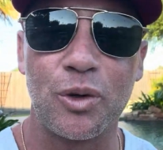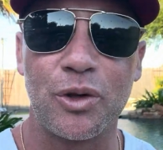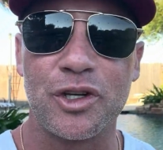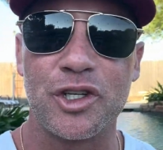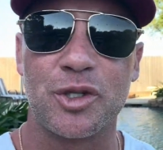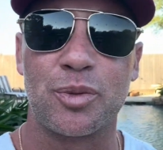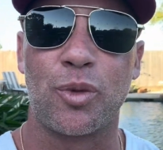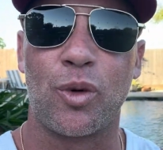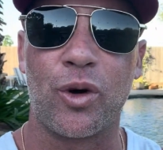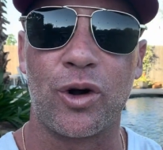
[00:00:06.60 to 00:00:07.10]

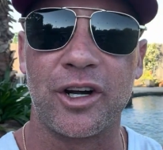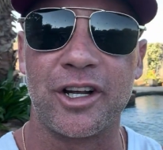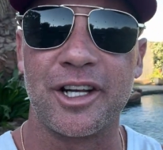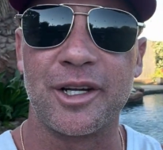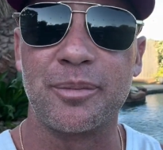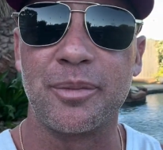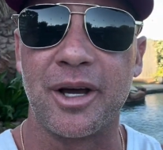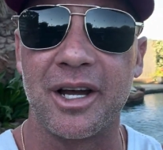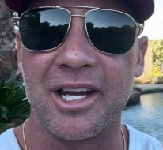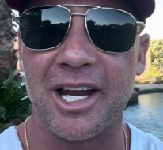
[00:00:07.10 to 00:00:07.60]
this
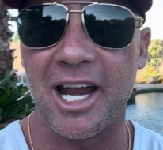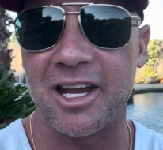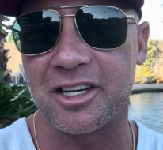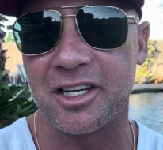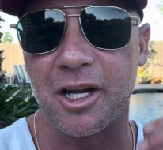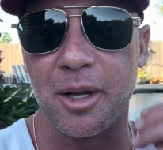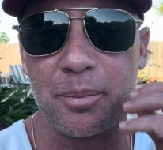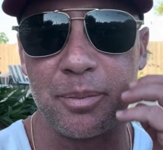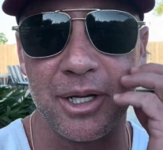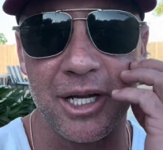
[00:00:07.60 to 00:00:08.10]
morning, but ended
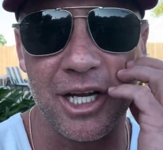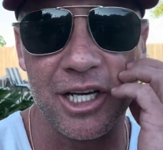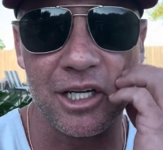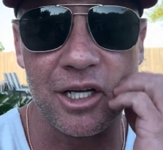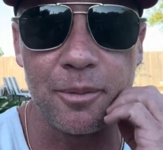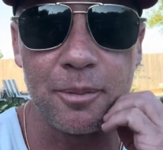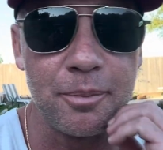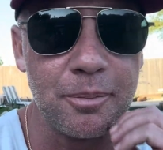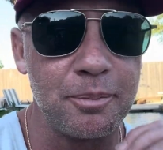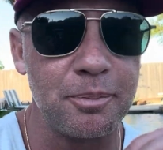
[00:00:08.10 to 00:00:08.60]
up being
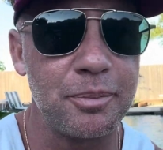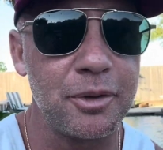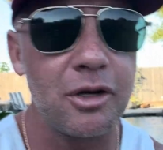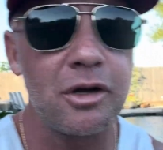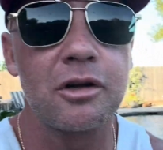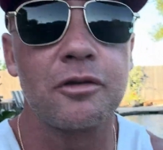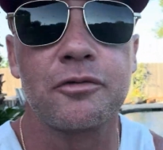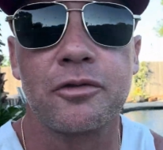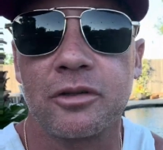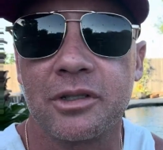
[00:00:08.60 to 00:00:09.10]
a
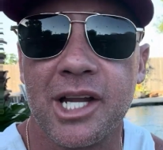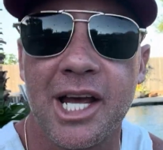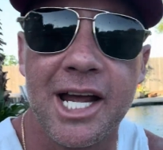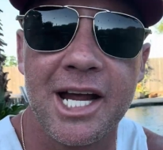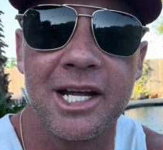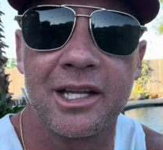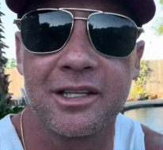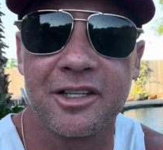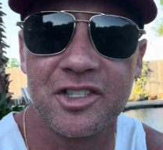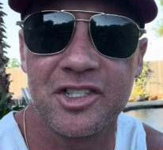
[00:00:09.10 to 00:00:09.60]
beautiful day
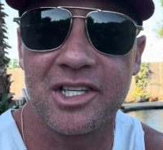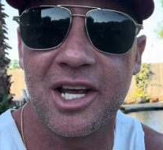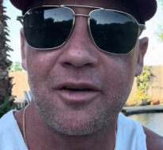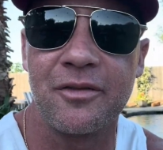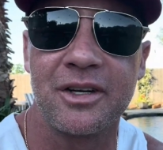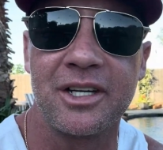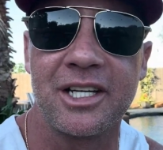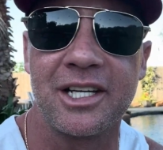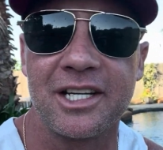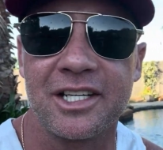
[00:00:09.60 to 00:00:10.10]
in the
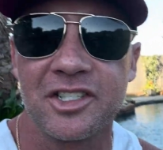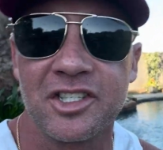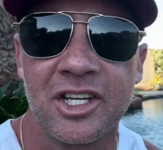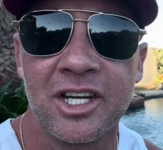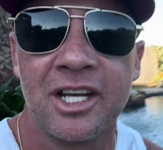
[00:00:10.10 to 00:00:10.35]
70s.